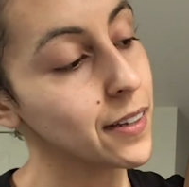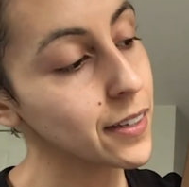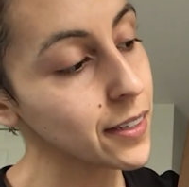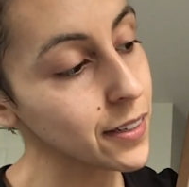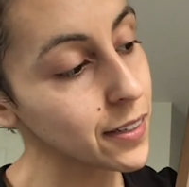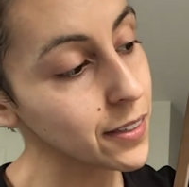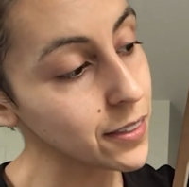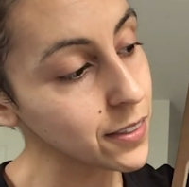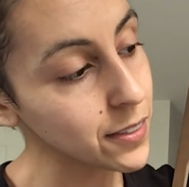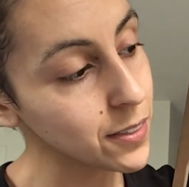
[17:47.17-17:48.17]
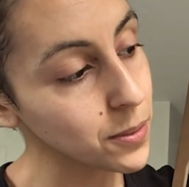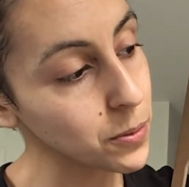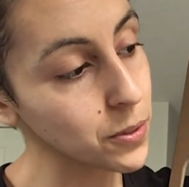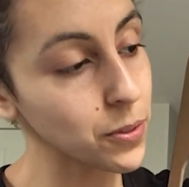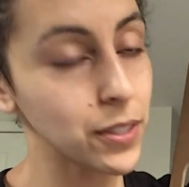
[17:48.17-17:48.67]
Here
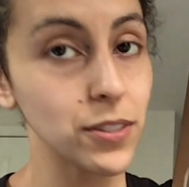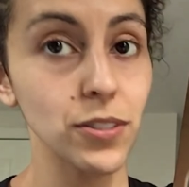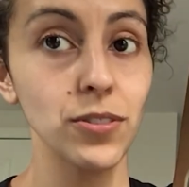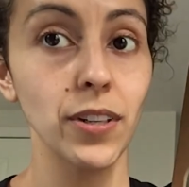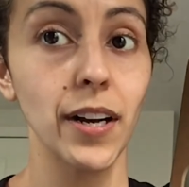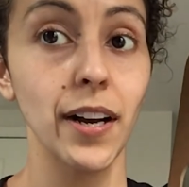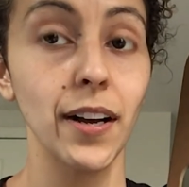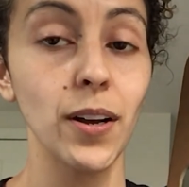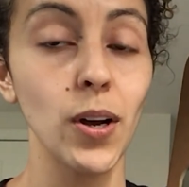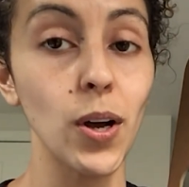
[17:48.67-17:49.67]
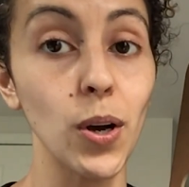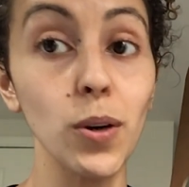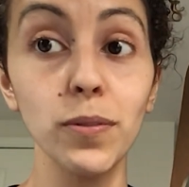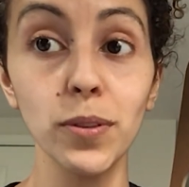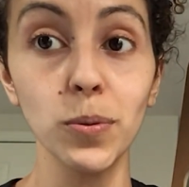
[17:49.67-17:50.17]
we're going to draw
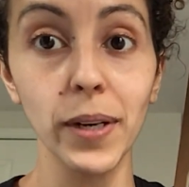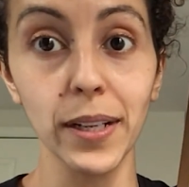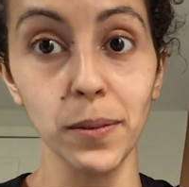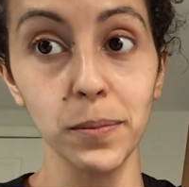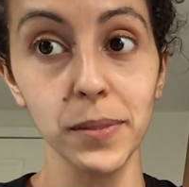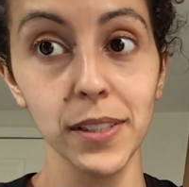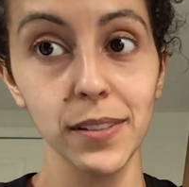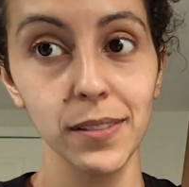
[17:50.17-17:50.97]
overwhelmed.